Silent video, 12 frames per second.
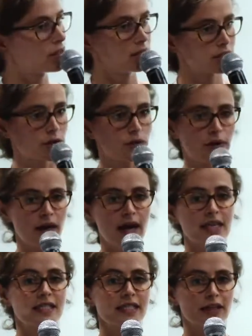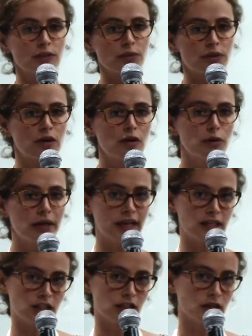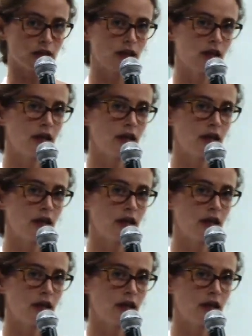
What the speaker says: So I'll start with the location.